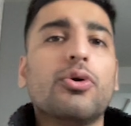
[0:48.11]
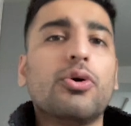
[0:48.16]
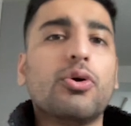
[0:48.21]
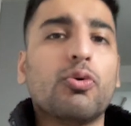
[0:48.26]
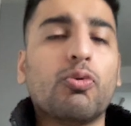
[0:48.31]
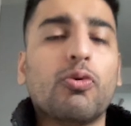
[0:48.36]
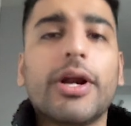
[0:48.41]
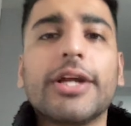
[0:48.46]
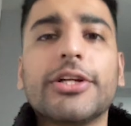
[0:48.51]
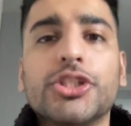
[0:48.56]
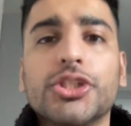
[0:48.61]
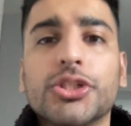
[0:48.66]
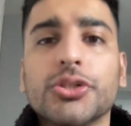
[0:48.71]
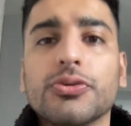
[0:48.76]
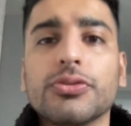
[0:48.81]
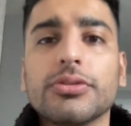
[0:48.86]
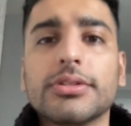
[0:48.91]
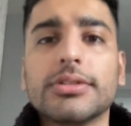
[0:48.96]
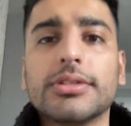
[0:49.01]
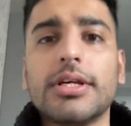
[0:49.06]
red
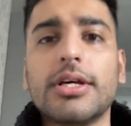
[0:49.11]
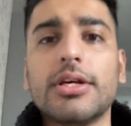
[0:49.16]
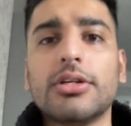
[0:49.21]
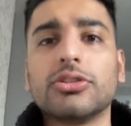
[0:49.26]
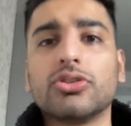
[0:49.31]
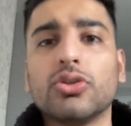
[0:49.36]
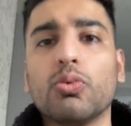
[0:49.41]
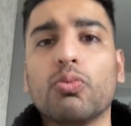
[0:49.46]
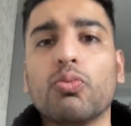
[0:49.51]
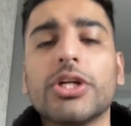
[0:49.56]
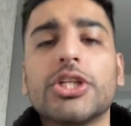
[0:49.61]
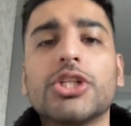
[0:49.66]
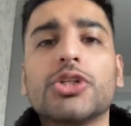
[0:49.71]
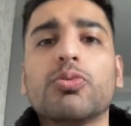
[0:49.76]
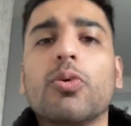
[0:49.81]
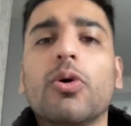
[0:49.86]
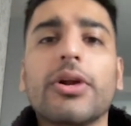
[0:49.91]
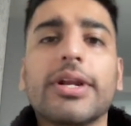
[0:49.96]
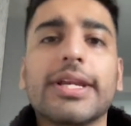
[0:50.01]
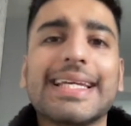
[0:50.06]
shirts. So which
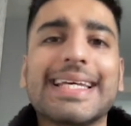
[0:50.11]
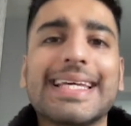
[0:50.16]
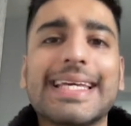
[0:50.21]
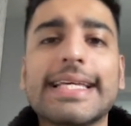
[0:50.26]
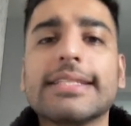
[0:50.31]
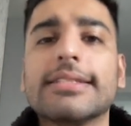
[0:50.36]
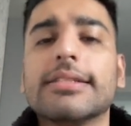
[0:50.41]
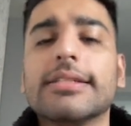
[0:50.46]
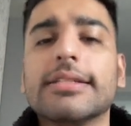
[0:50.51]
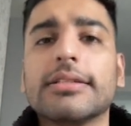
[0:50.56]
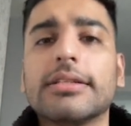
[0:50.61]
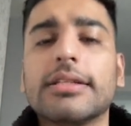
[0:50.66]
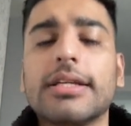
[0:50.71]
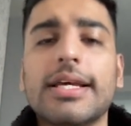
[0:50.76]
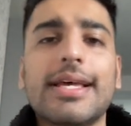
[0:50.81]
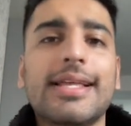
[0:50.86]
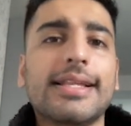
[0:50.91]
one is it?